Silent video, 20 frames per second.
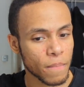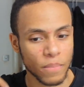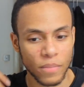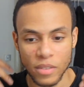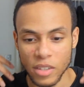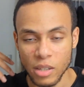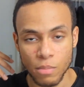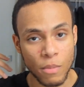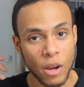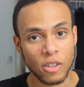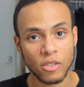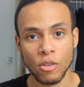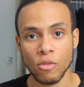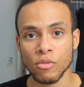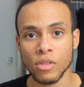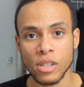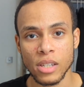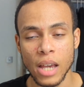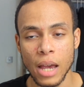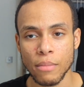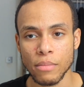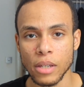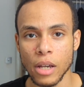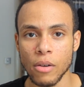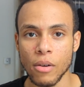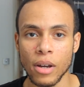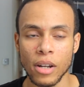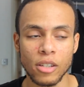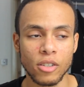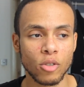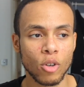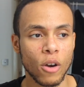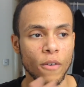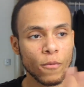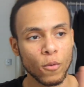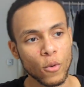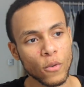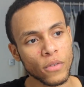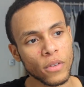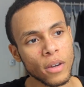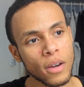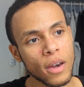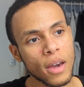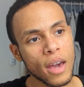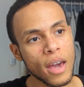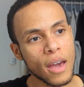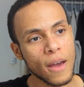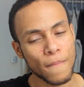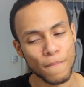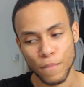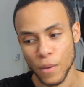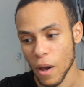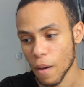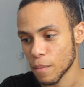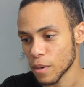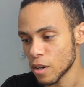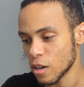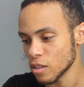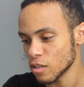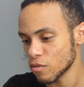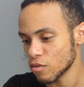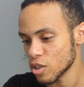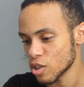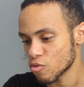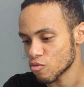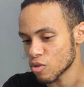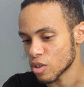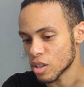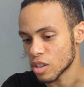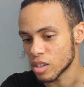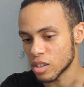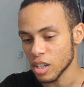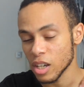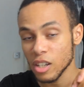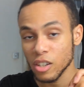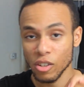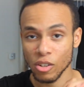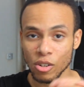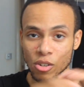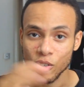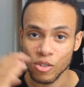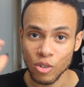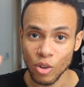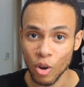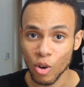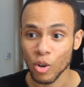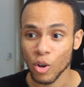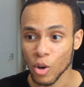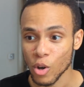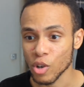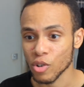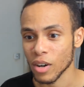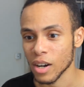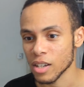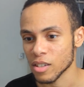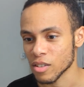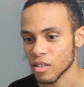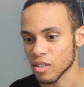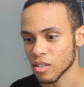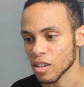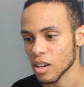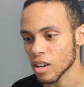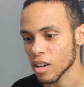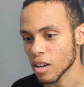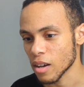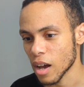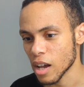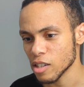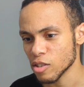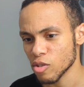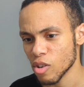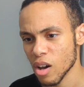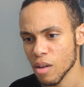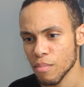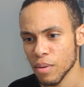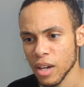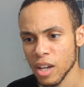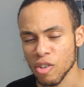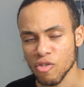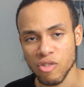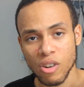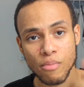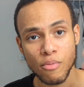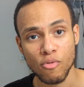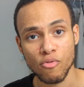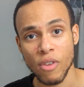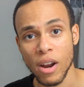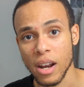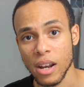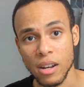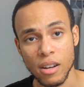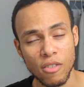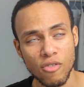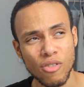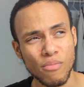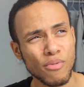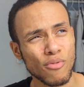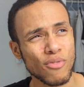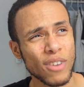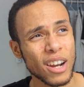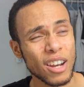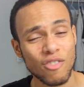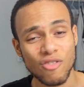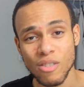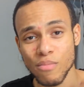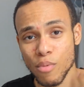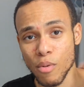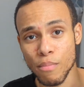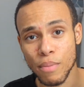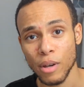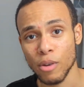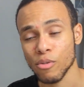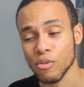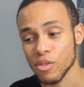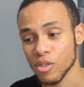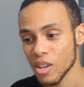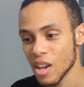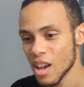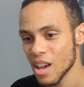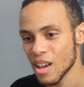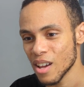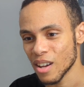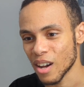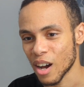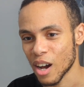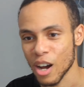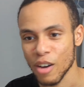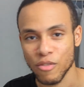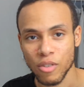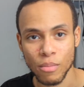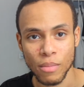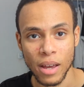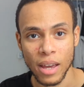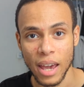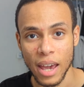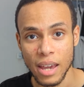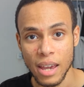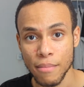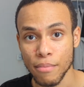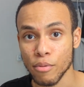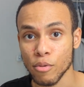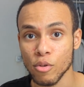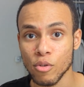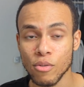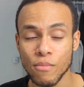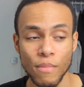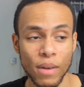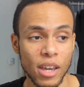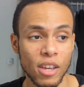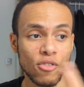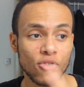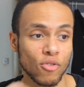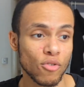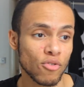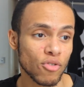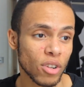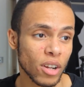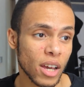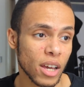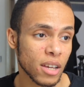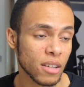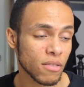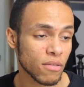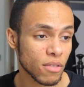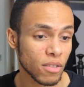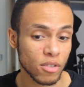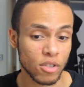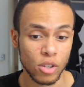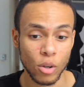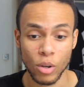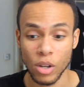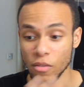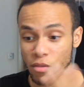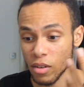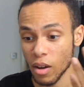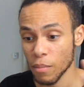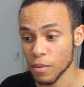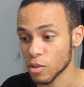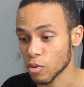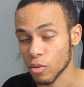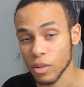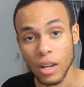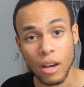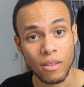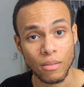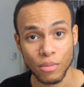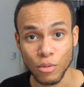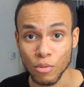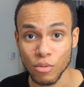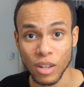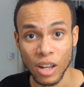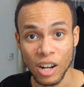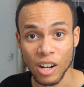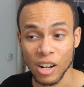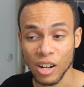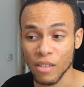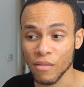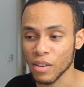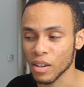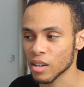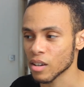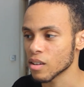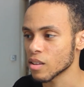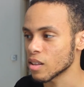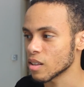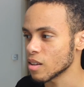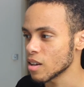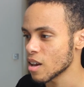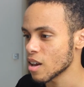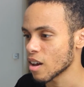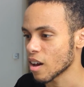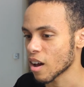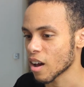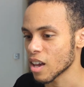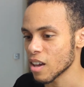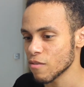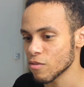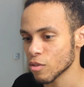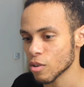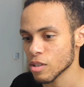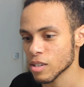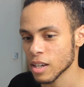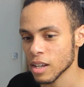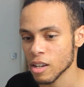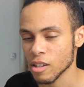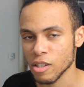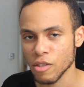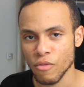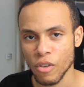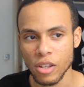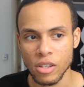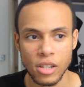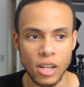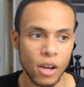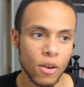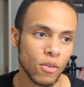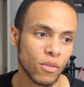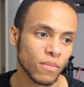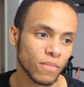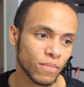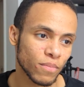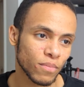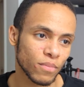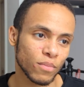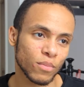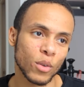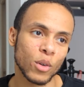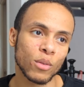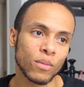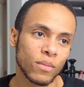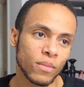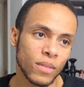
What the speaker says: smash those exams out, and I start fourth year. But because of this ridiculous ongoing crisis, like I started paying triple bills from like April, May, June, July. So even up until now, I'm still technically living here. Even though the tenancy runs out, well,